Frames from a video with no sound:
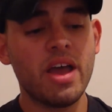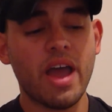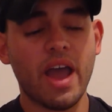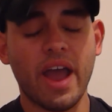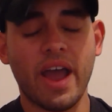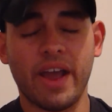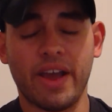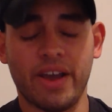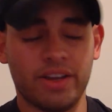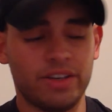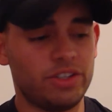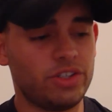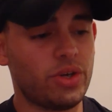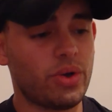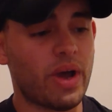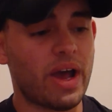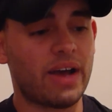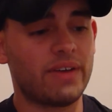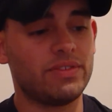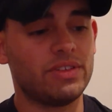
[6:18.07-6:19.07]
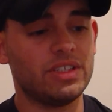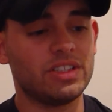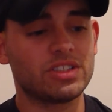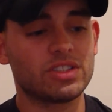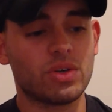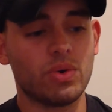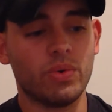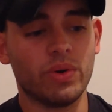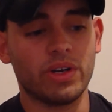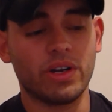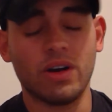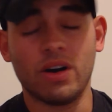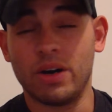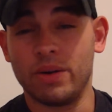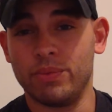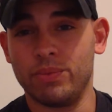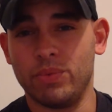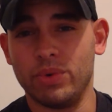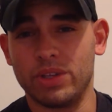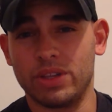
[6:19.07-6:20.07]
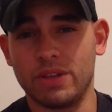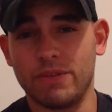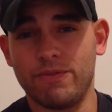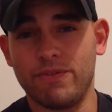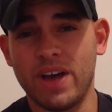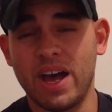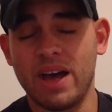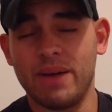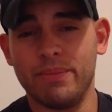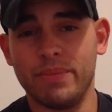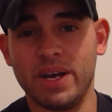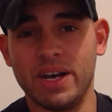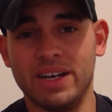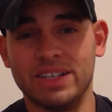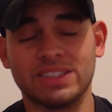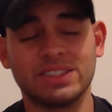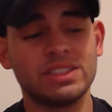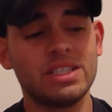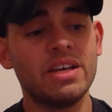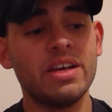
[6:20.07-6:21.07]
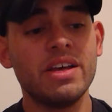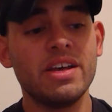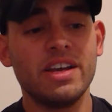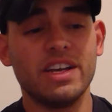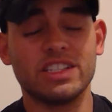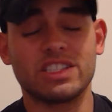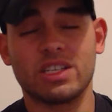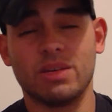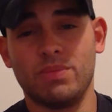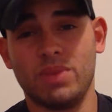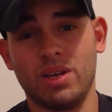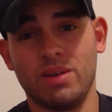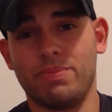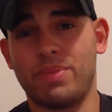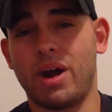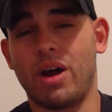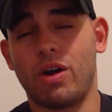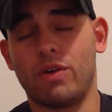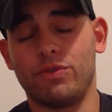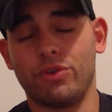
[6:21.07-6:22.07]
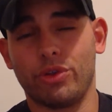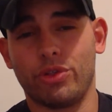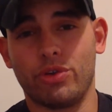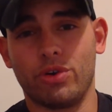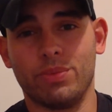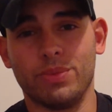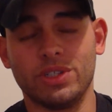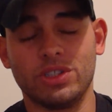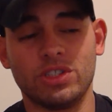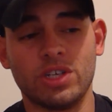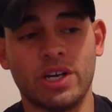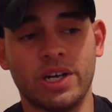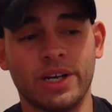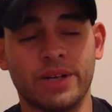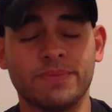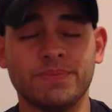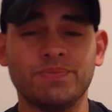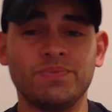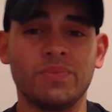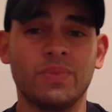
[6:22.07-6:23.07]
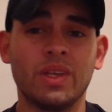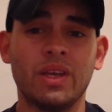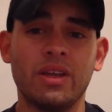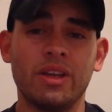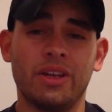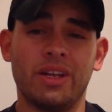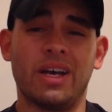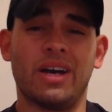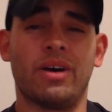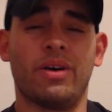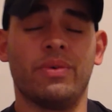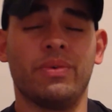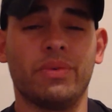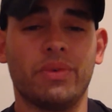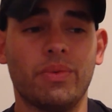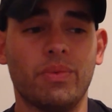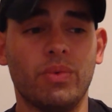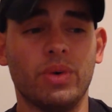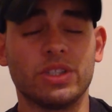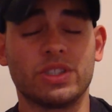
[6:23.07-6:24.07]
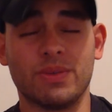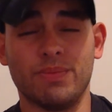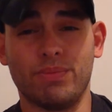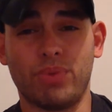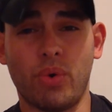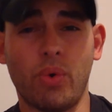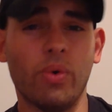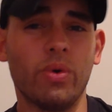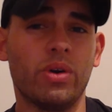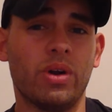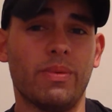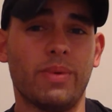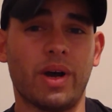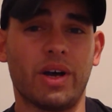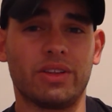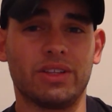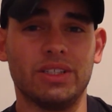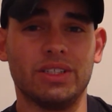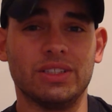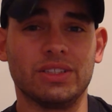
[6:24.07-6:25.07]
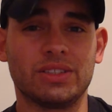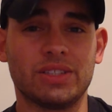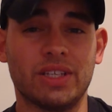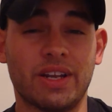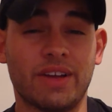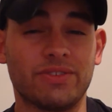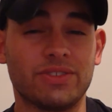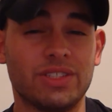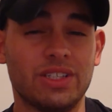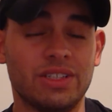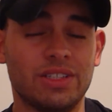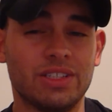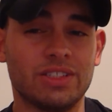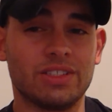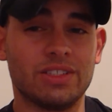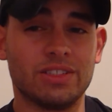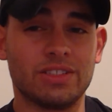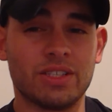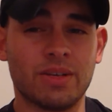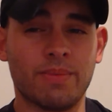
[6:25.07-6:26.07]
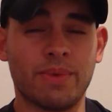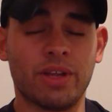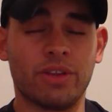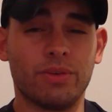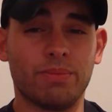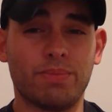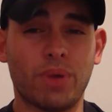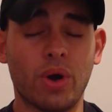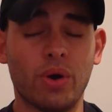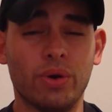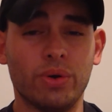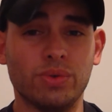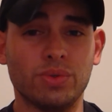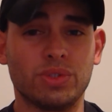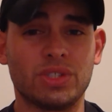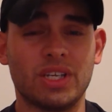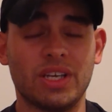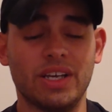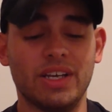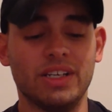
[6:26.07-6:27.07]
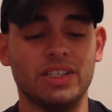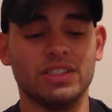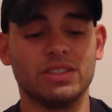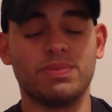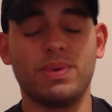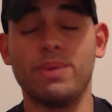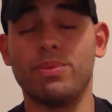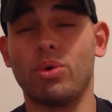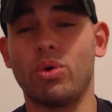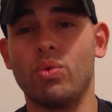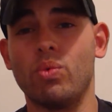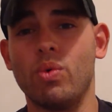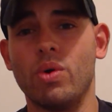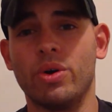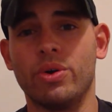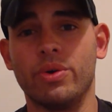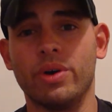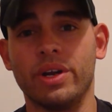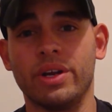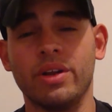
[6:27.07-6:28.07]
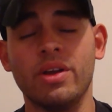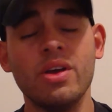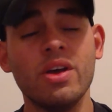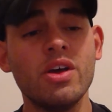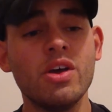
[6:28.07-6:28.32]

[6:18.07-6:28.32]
and you have this going on with the fat mass, it's going to be a powerful thermogenic. Now, what's important about this, and I've seen this in some other post, is people are wondering,